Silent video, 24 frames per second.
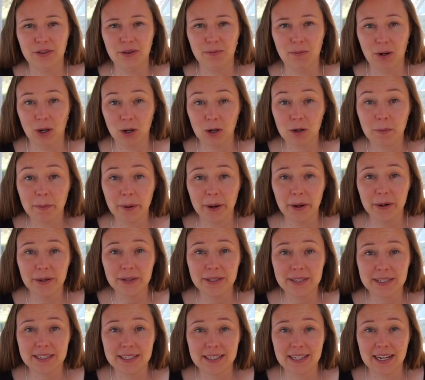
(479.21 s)
the blog
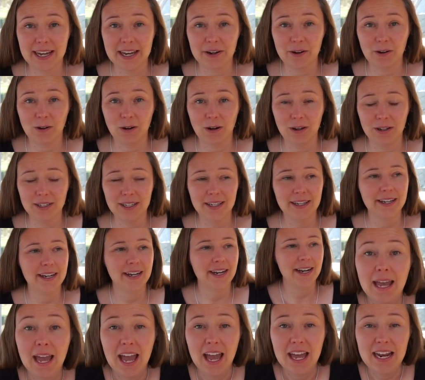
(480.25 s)
post later on.
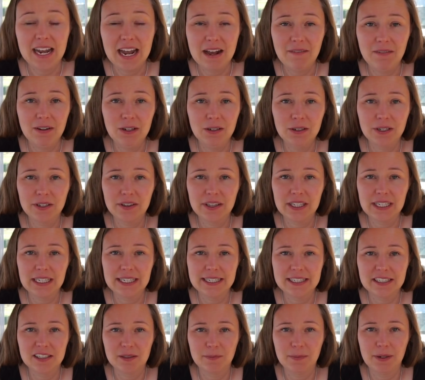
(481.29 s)
And have a look at the
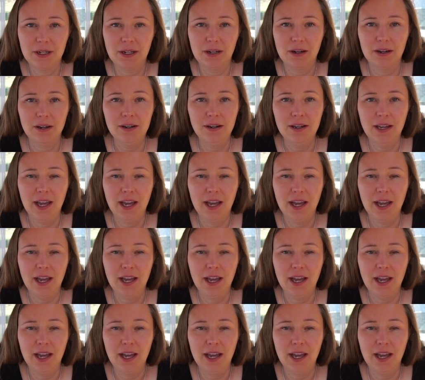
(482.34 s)
links below,